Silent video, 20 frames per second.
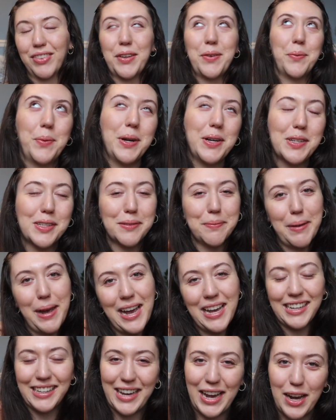where's
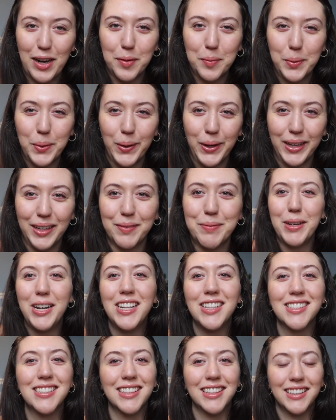my cowboy? But
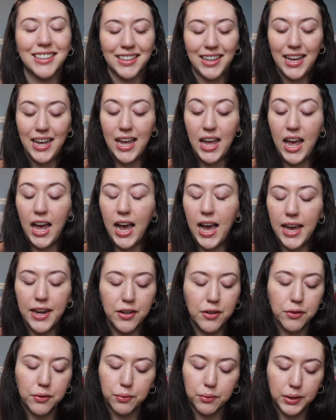it's like, I
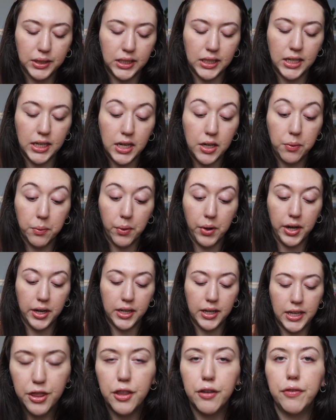don't really need
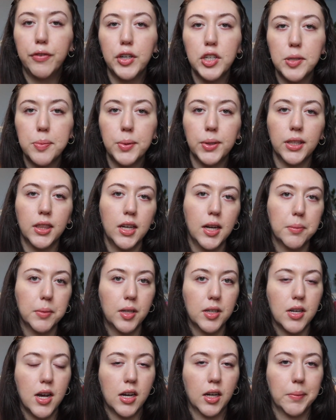one. The first book that I'm going
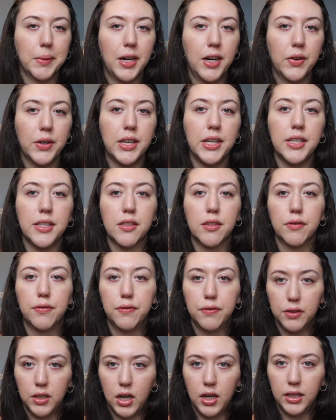to talk about is
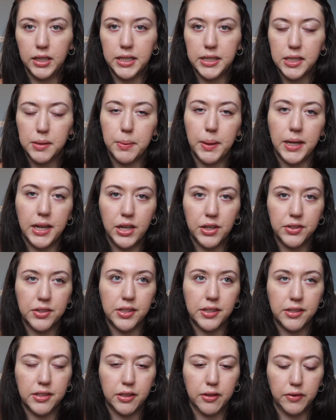Flawless by
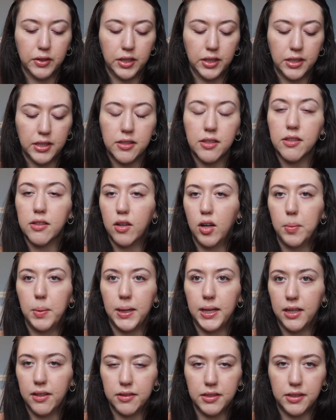Elsie Silver. This is all by
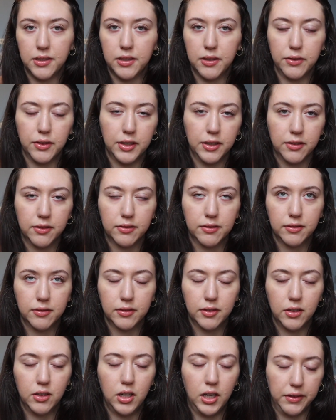Elsie Silver,
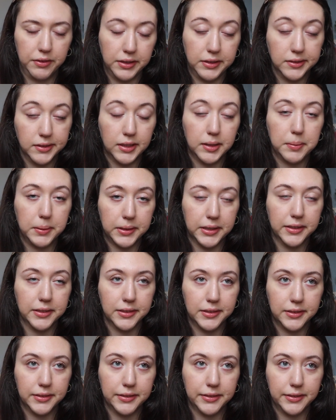obviously,
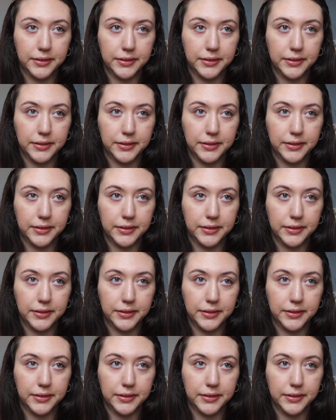because